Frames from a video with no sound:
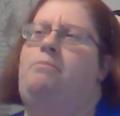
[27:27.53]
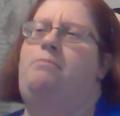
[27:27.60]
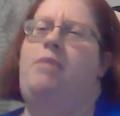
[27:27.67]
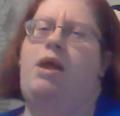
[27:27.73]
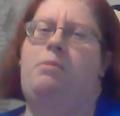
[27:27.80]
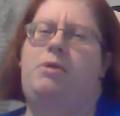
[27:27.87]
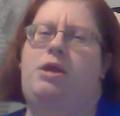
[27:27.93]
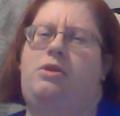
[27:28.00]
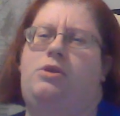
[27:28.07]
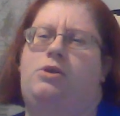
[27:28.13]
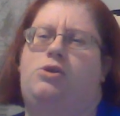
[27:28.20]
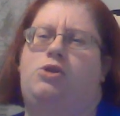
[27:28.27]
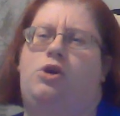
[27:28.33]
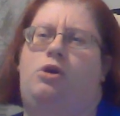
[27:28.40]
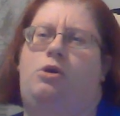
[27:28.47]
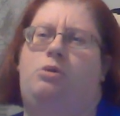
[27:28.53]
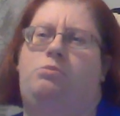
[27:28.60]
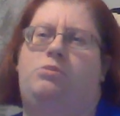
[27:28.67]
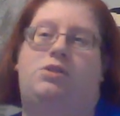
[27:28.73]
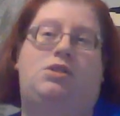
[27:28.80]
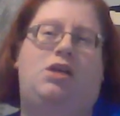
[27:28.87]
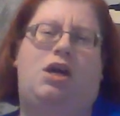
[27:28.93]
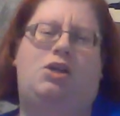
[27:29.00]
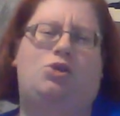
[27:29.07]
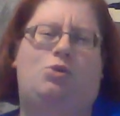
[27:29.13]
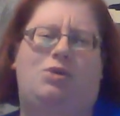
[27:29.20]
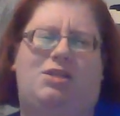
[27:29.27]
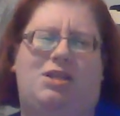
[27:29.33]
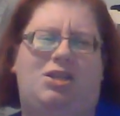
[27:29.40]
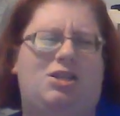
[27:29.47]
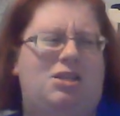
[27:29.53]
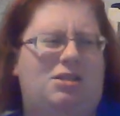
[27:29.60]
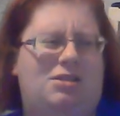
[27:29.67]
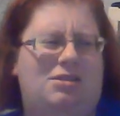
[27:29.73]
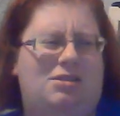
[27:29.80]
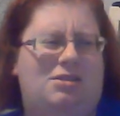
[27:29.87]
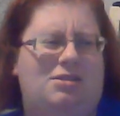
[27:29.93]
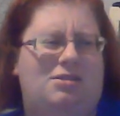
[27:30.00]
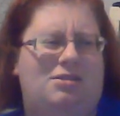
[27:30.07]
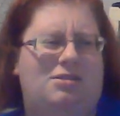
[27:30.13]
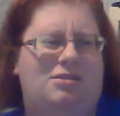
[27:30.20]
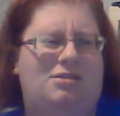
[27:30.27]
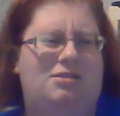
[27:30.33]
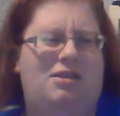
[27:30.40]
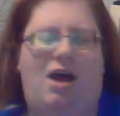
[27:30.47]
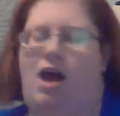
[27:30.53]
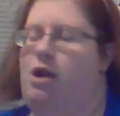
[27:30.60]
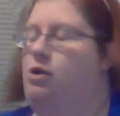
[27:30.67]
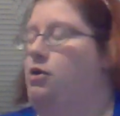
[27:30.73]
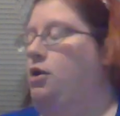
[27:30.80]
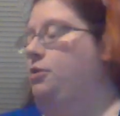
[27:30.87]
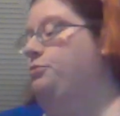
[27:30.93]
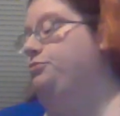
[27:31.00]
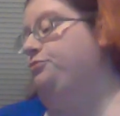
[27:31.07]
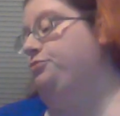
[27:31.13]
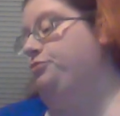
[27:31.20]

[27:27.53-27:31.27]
Maybe the term stashquisitions? I don't know.